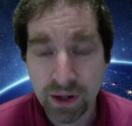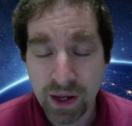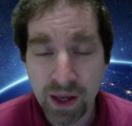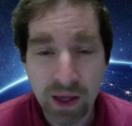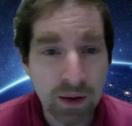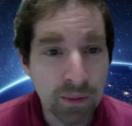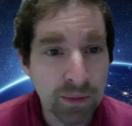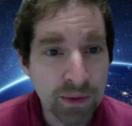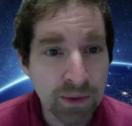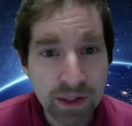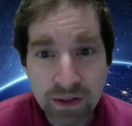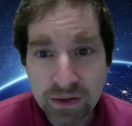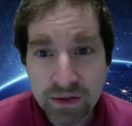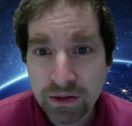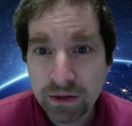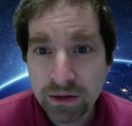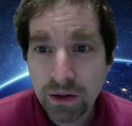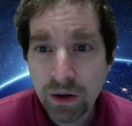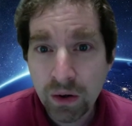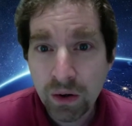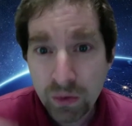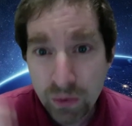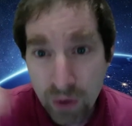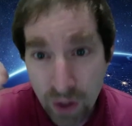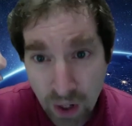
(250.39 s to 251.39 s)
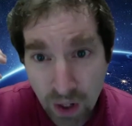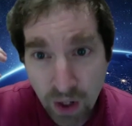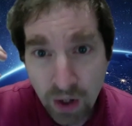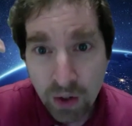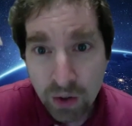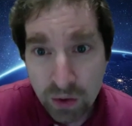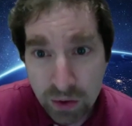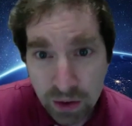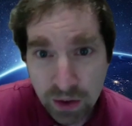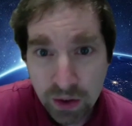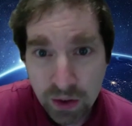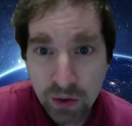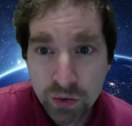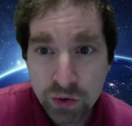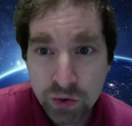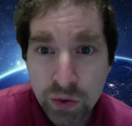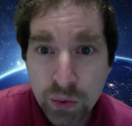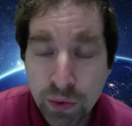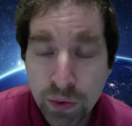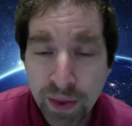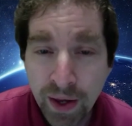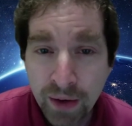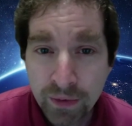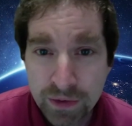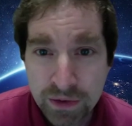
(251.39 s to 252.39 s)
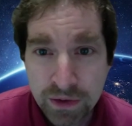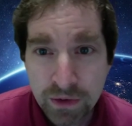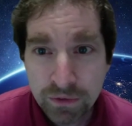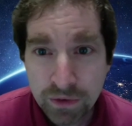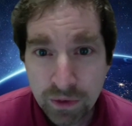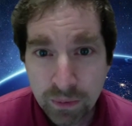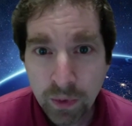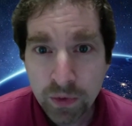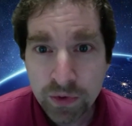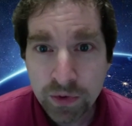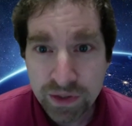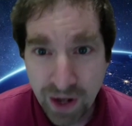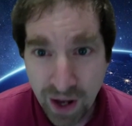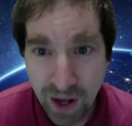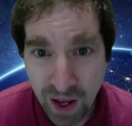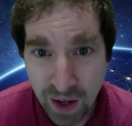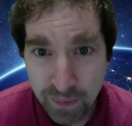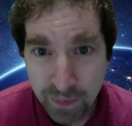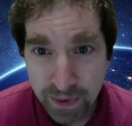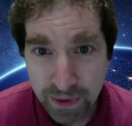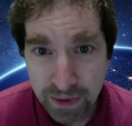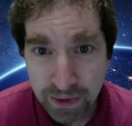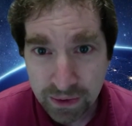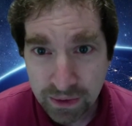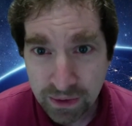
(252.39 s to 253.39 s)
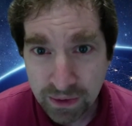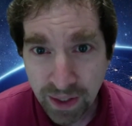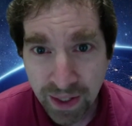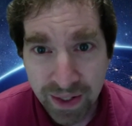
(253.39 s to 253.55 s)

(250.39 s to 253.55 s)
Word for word: I'm going to need to know, you know, 2,000 of the most common.